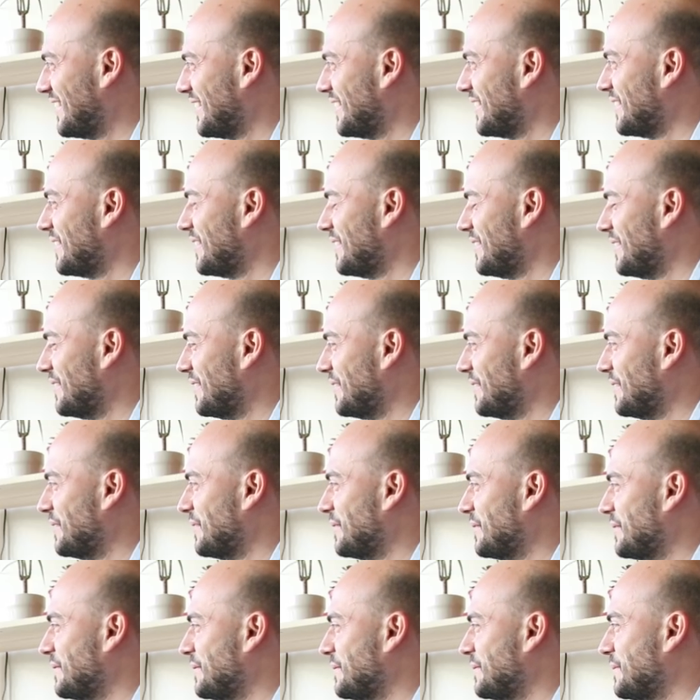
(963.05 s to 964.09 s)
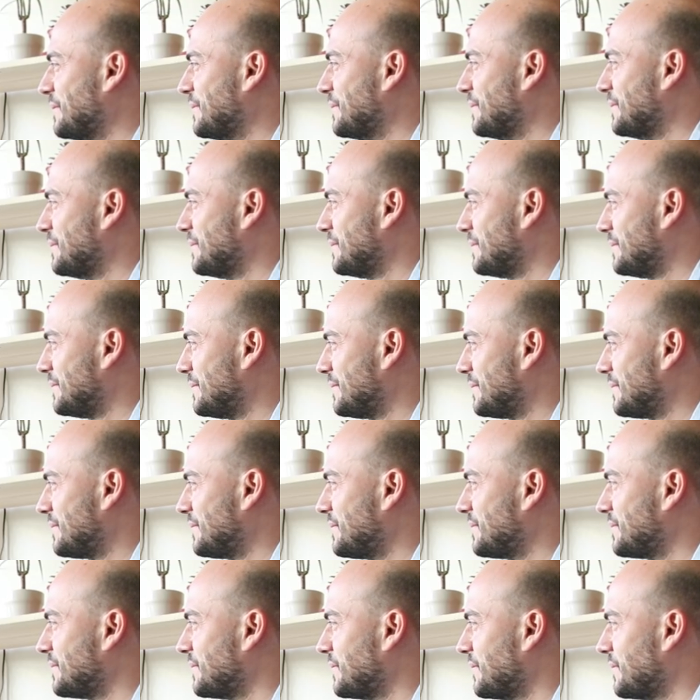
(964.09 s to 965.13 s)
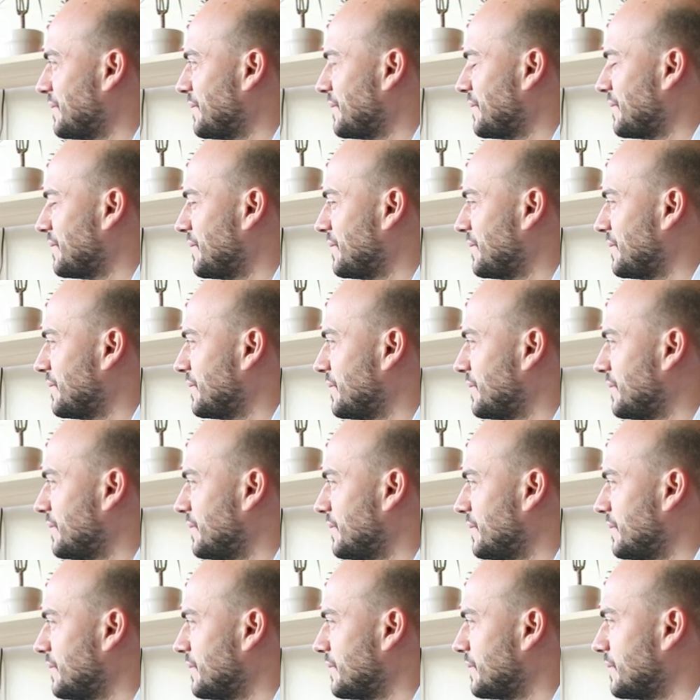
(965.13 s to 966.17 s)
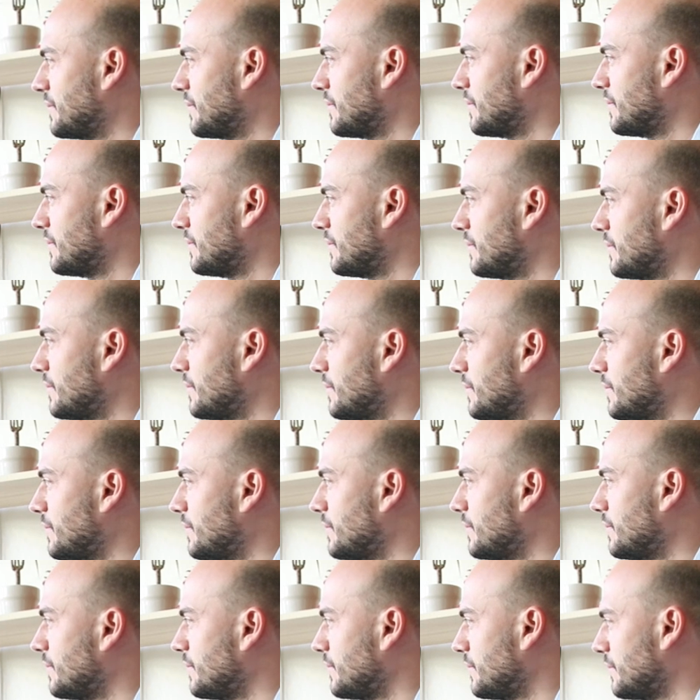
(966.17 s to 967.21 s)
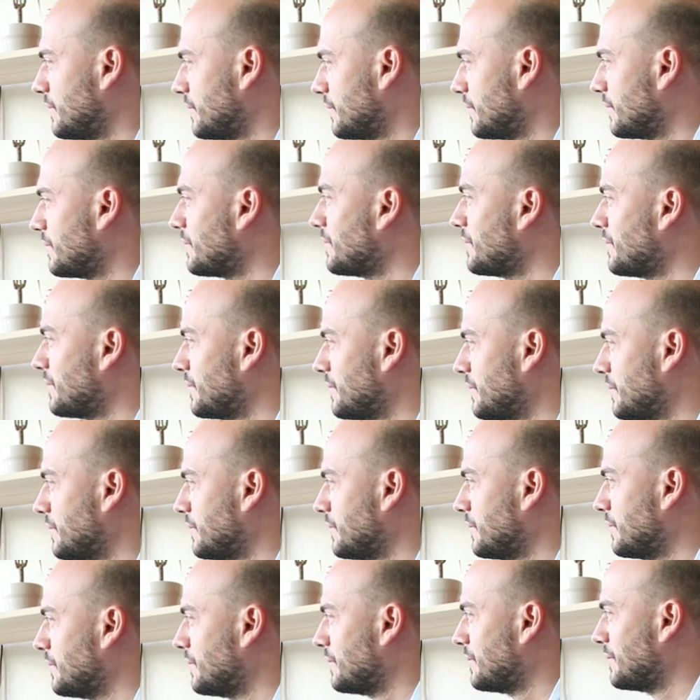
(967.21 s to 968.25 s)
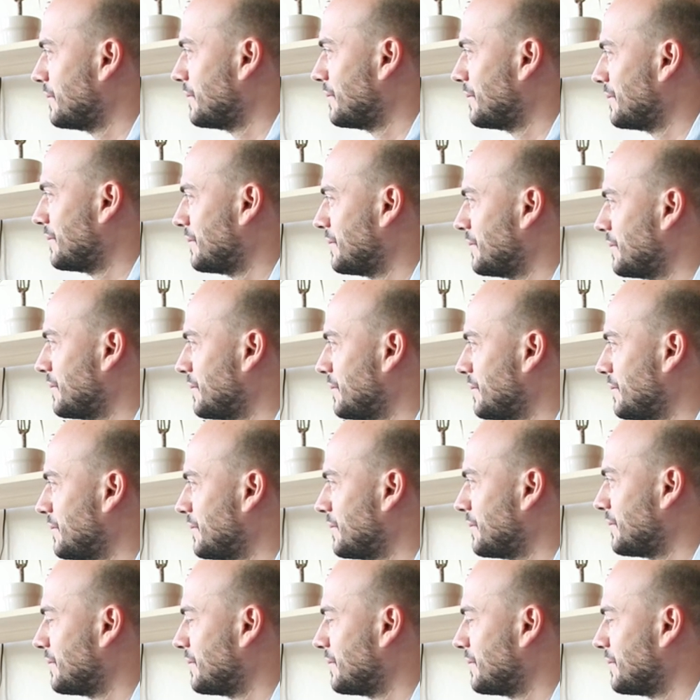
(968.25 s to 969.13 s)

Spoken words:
This person isn't speaking.